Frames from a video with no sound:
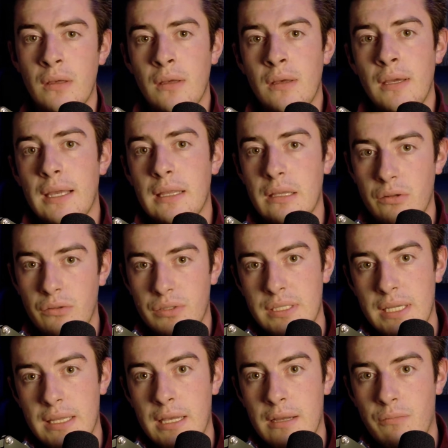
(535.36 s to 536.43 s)
And then it'll
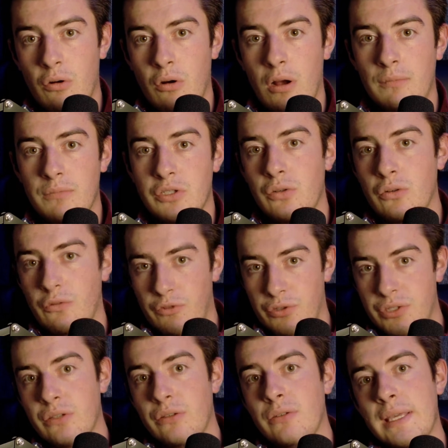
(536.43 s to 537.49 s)
send that prompt over
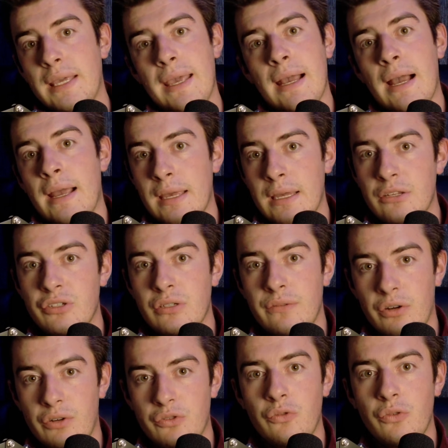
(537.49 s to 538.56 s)
to the AI agent of
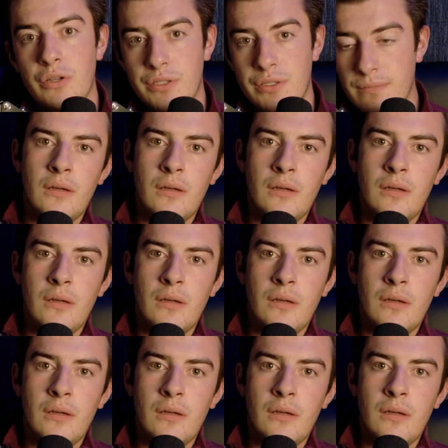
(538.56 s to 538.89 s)
our choice.